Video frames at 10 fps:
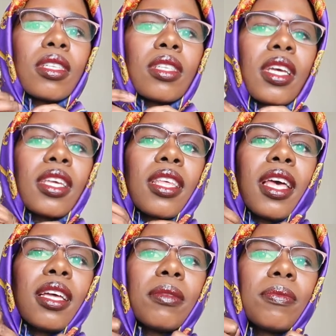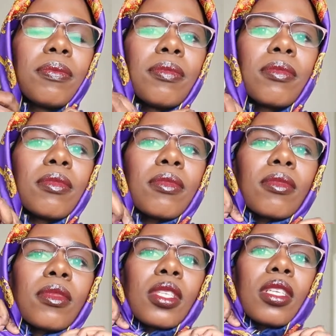like that.
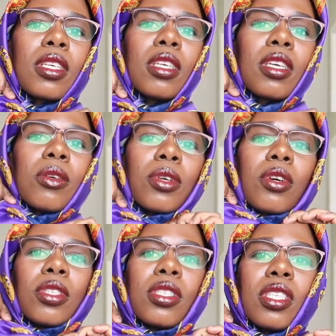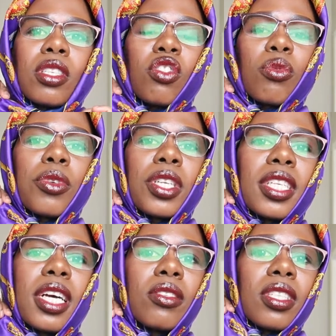We're going to just spread
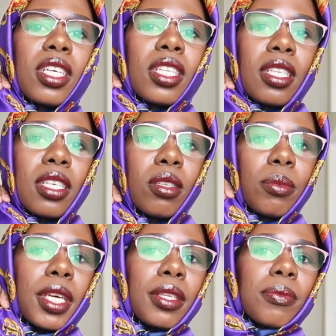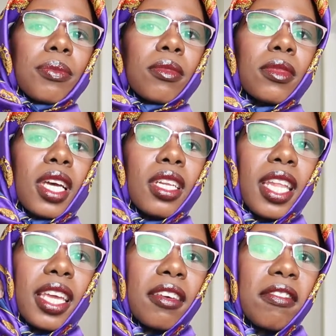it out a little bit, kind of
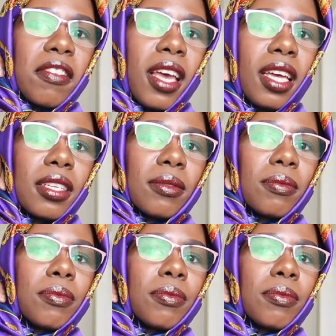like a fan.